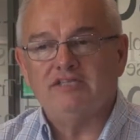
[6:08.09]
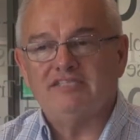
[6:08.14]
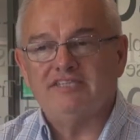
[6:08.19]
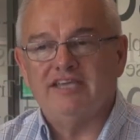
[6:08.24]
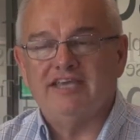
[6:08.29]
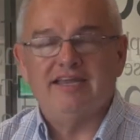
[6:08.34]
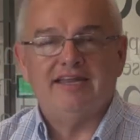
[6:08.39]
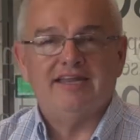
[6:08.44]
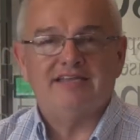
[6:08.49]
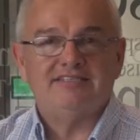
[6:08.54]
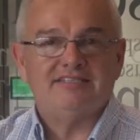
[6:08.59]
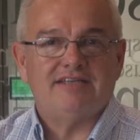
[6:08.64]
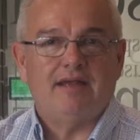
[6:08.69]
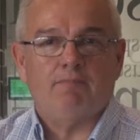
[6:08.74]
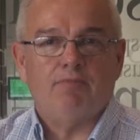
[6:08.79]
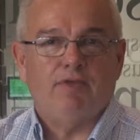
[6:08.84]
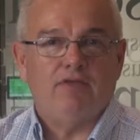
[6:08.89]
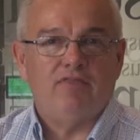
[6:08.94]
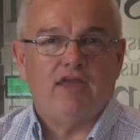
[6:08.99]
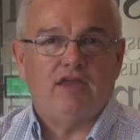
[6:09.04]
see it as
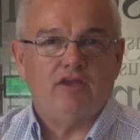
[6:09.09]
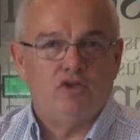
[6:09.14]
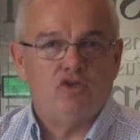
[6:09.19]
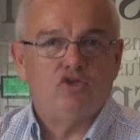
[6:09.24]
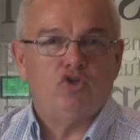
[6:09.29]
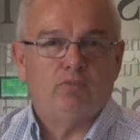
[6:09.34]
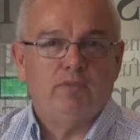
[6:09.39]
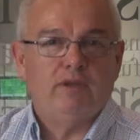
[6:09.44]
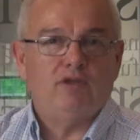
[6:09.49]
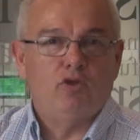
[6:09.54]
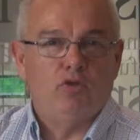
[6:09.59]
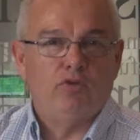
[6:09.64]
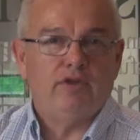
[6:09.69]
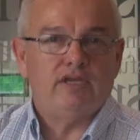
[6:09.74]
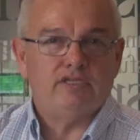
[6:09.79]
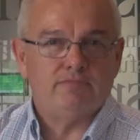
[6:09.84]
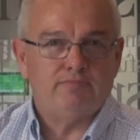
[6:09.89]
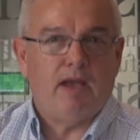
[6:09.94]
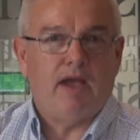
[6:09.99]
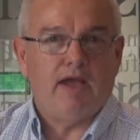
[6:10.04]
something that you should be
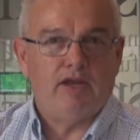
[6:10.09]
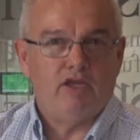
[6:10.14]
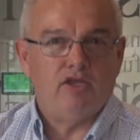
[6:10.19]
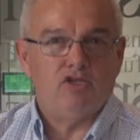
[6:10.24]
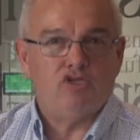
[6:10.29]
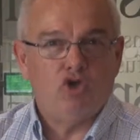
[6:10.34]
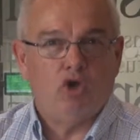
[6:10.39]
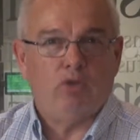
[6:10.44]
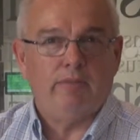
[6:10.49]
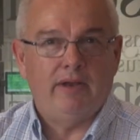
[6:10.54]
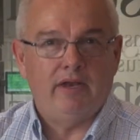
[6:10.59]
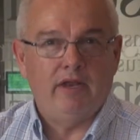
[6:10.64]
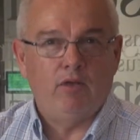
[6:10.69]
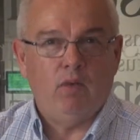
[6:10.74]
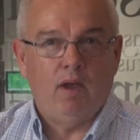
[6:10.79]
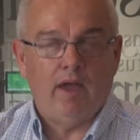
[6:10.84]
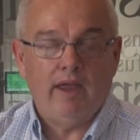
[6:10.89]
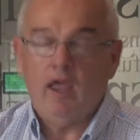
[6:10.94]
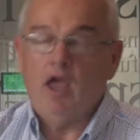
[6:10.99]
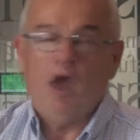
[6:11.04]
doing as part of your job
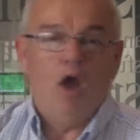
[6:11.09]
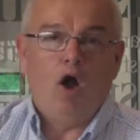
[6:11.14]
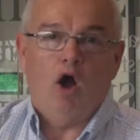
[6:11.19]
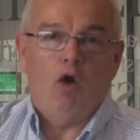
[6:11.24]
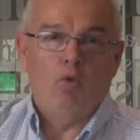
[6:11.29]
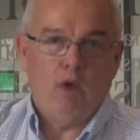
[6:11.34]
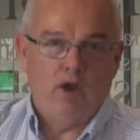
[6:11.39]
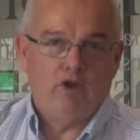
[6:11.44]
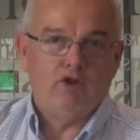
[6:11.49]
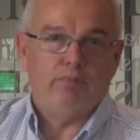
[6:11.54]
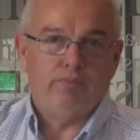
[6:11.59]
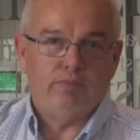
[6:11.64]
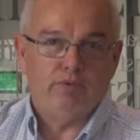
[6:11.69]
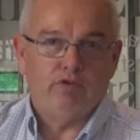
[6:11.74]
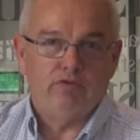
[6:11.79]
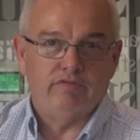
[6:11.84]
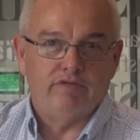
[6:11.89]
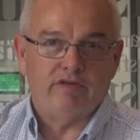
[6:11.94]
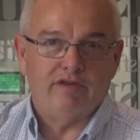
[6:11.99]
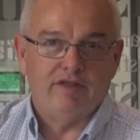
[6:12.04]
anyway, I won't
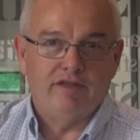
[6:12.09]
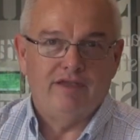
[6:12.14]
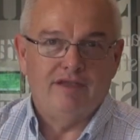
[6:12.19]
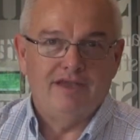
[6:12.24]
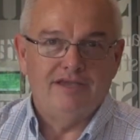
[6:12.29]
approve it.